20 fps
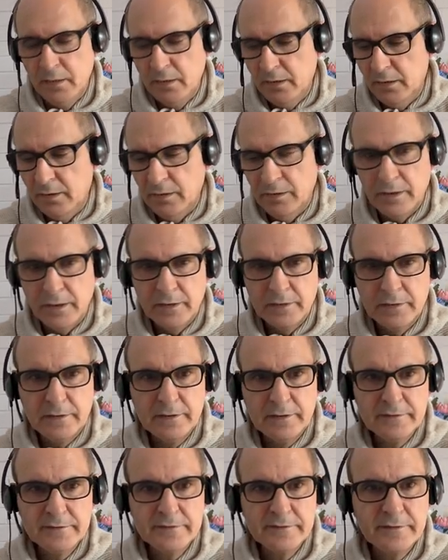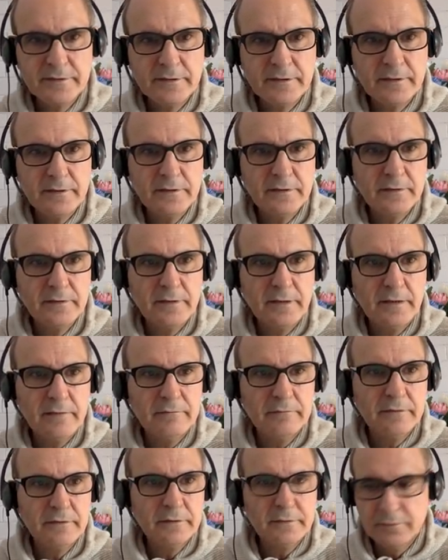All right, let's have
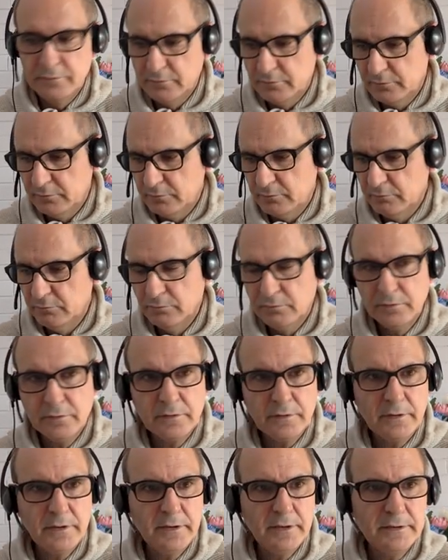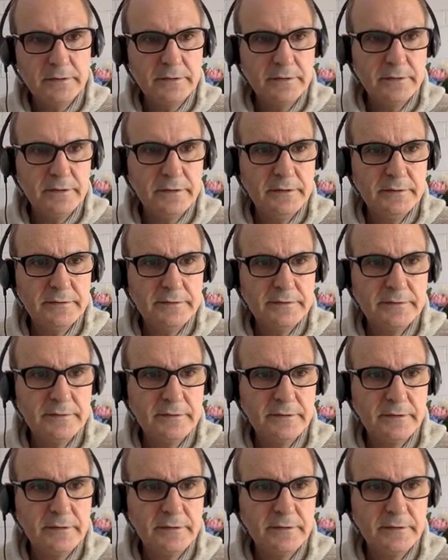a look at this.